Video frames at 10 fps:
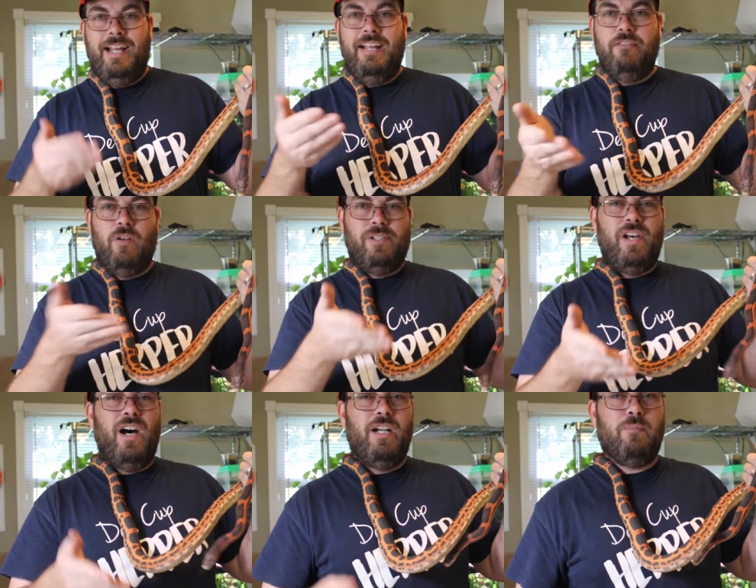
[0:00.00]
even though it's
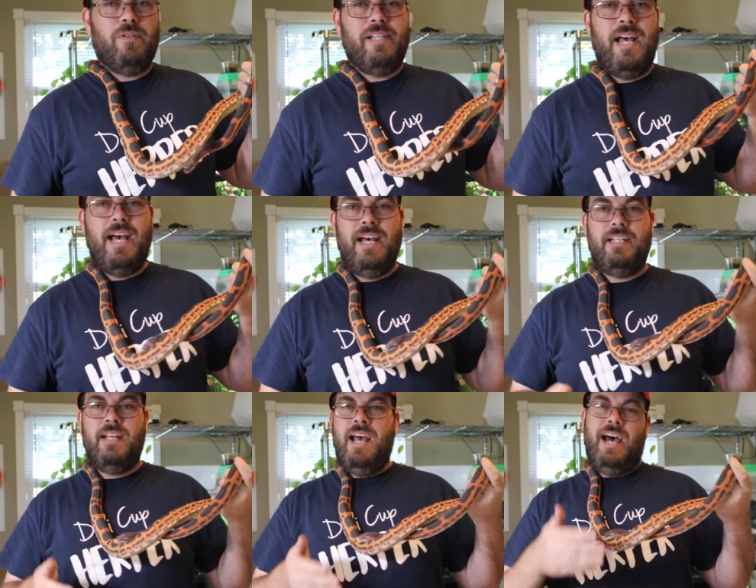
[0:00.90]
100%
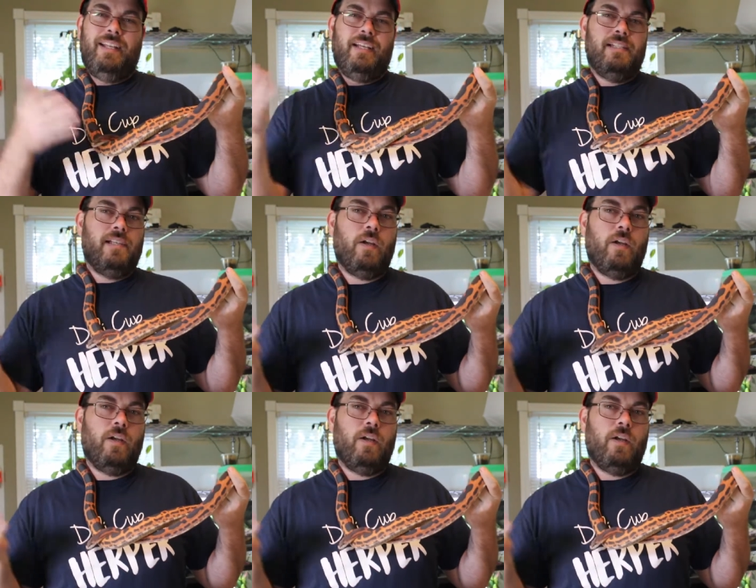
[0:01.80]
het, I think it's